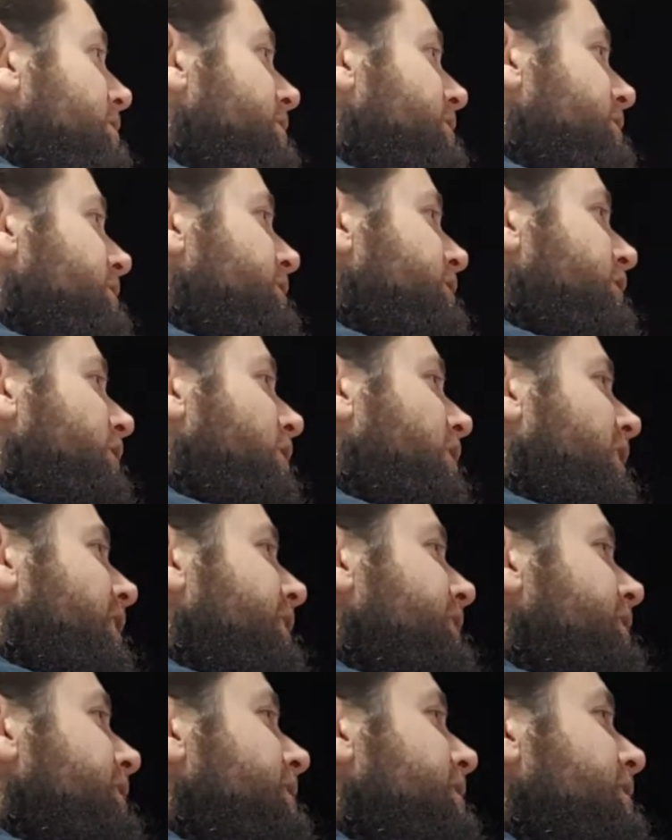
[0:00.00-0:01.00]

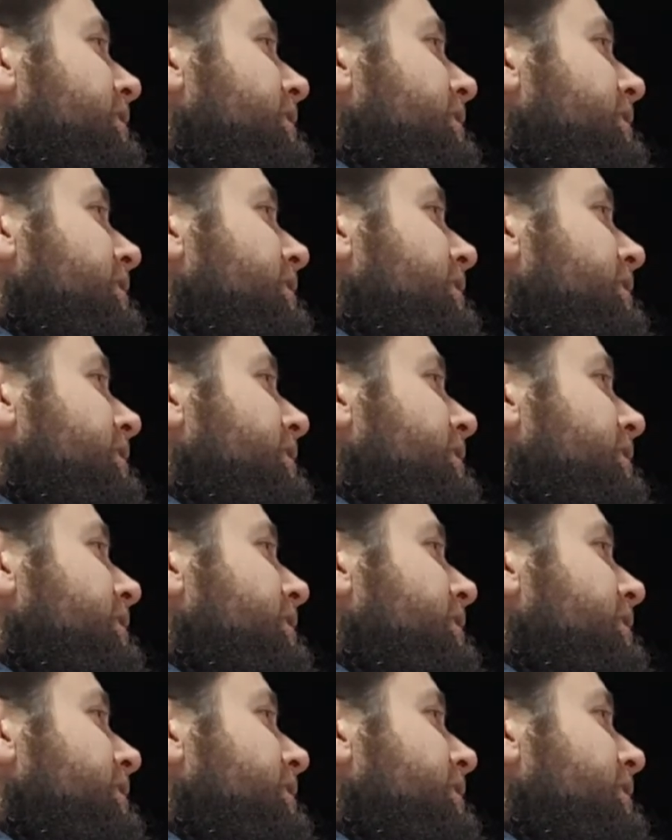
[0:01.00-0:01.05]
Side,